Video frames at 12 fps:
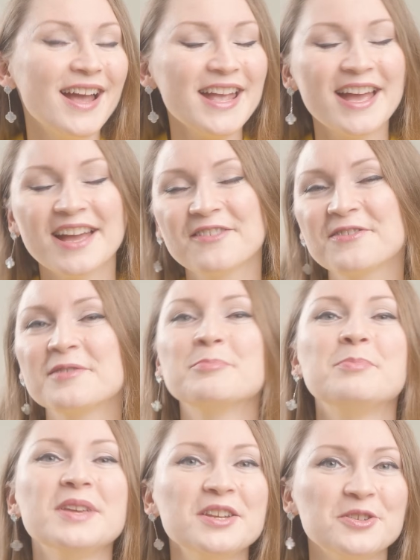I have
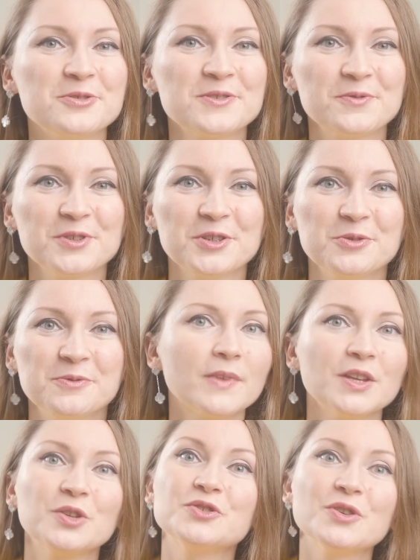big news for you.
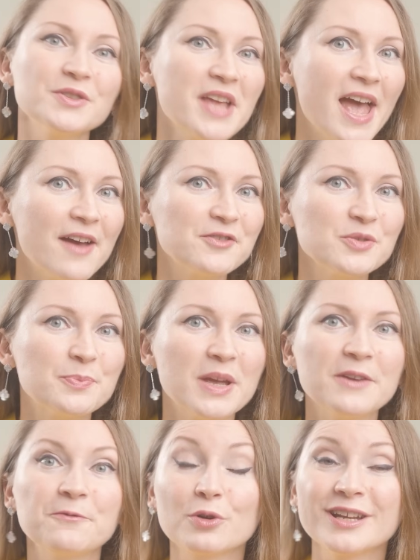You don't have to
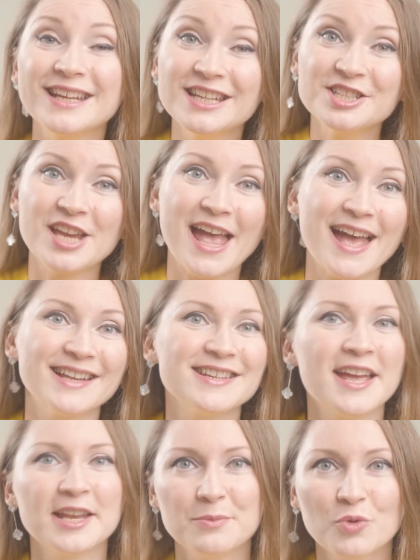pay for each ad
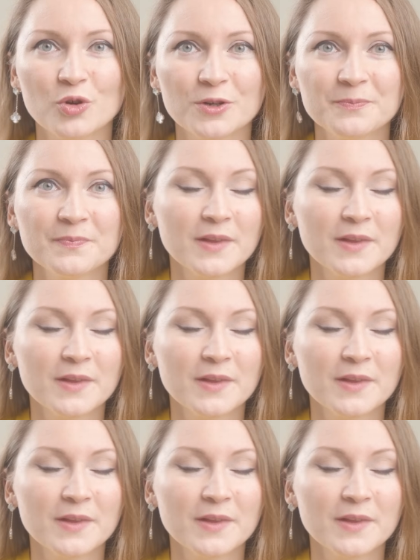anymore.